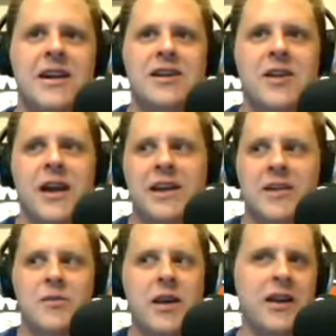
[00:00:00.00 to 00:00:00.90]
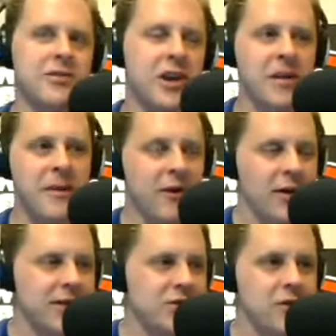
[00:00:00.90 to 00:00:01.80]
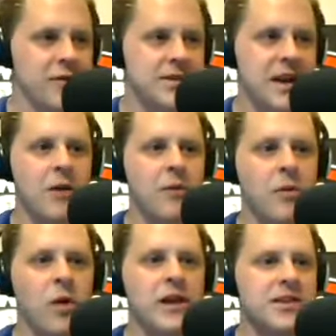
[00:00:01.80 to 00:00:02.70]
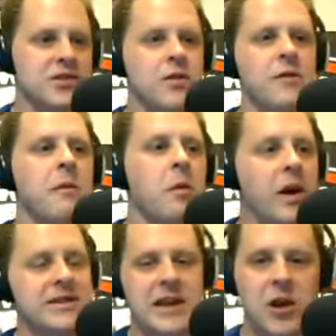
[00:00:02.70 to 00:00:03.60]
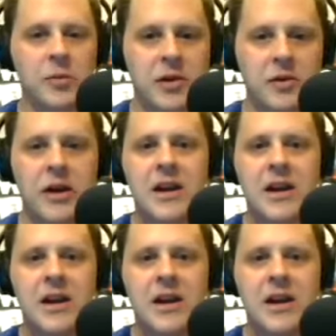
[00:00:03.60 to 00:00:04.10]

You know, I get on the radio and talk about great service and how we want to serve you and we want to help you.